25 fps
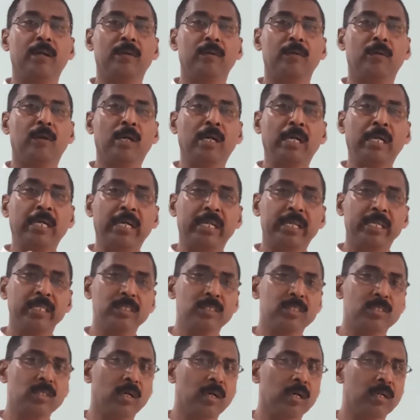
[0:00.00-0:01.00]

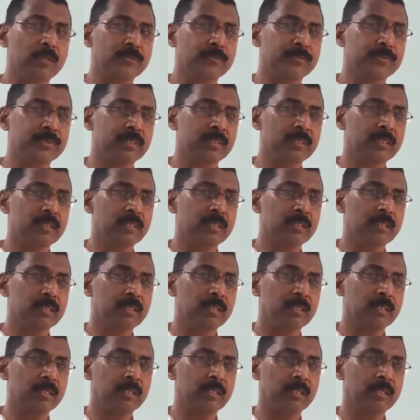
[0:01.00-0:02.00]
occurrence of
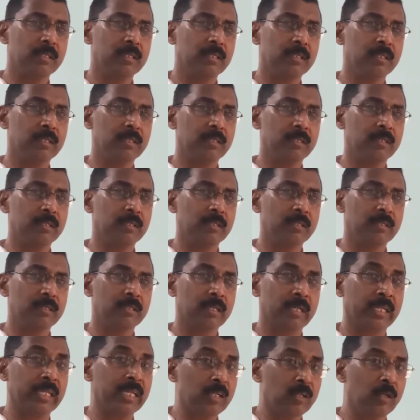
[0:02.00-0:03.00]

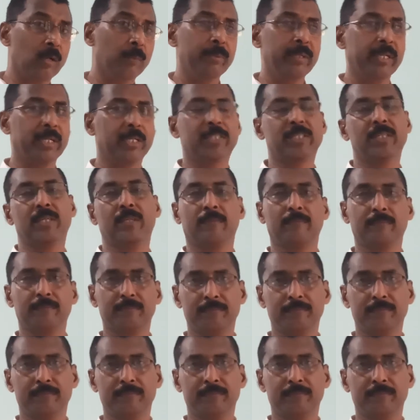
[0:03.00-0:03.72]
recombination,